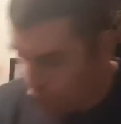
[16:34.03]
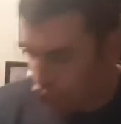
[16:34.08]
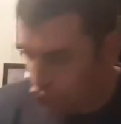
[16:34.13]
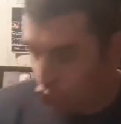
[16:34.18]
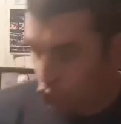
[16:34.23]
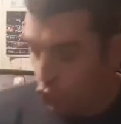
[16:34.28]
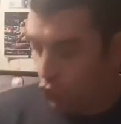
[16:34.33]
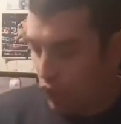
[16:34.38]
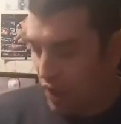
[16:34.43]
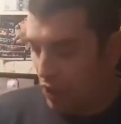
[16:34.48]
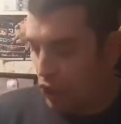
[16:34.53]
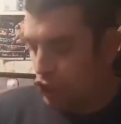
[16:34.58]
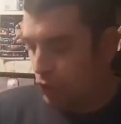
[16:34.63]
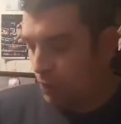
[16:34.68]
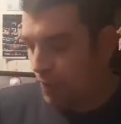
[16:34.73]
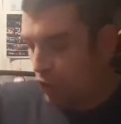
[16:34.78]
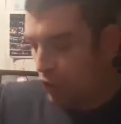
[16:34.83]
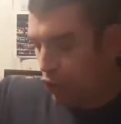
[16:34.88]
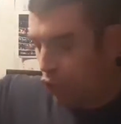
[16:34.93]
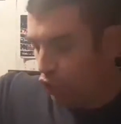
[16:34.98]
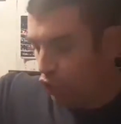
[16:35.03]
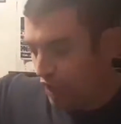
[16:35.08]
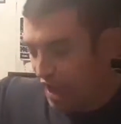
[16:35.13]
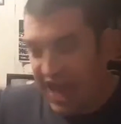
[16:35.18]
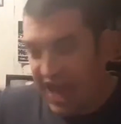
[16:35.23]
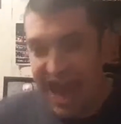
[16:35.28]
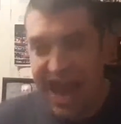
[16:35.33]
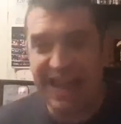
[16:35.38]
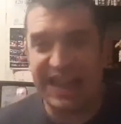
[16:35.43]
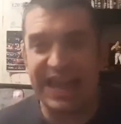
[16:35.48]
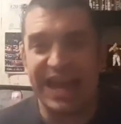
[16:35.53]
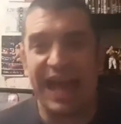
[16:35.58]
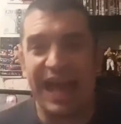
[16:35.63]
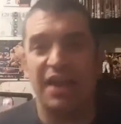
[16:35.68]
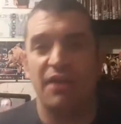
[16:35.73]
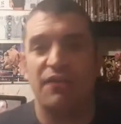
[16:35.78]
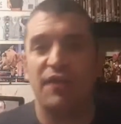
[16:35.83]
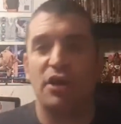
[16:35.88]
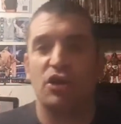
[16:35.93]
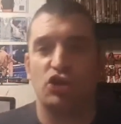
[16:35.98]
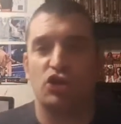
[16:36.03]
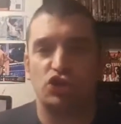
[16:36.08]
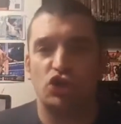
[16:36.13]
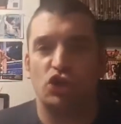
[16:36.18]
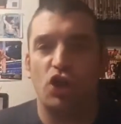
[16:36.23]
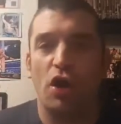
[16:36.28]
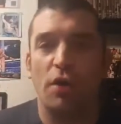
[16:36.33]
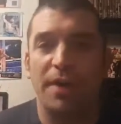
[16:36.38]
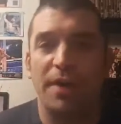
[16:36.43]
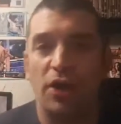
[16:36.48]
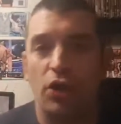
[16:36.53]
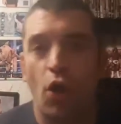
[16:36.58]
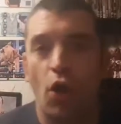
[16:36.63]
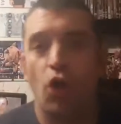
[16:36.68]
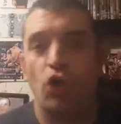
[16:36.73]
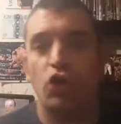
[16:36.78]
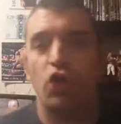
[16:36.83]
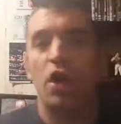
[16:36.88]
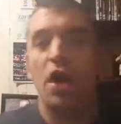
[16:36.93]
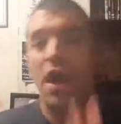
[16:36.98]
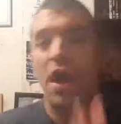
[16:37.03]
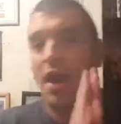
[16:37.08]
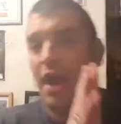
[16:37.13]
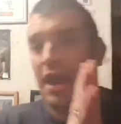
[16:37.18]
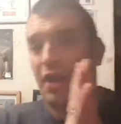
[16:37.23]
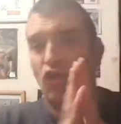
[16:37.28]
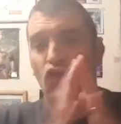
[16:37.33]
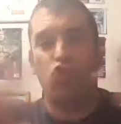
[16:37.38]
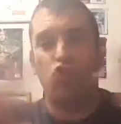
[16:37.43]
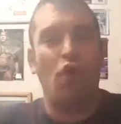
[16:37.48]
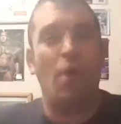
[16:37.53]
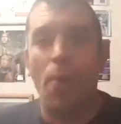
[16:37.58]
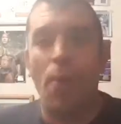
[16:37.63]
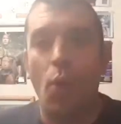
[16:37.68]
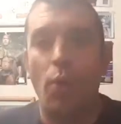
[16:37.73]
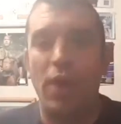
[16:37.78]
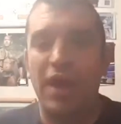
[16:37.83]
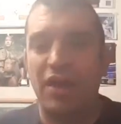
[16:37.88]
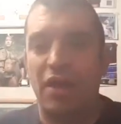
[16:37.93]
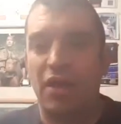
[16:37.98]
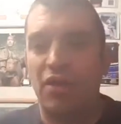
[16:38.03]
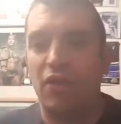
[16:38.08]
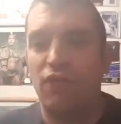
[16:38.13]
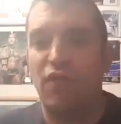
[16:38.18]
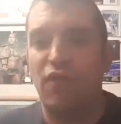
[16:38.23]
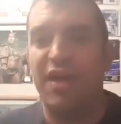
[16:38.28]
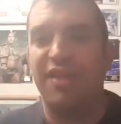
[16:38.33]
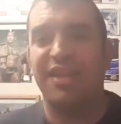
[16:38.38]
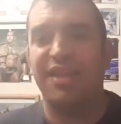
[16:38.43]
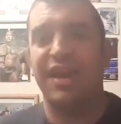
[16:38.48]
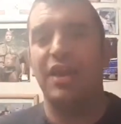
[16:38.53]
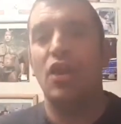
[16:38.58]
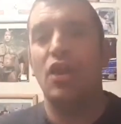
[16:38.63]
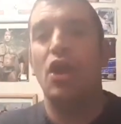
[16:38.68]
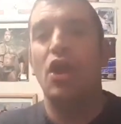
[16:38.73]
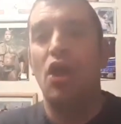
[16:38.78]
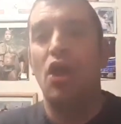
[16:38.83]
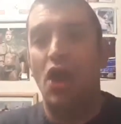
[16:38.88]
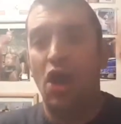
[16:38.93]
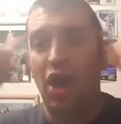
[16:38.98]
Jungle King should be good. I think Hell should all be good. An incredible weekend of wrestling.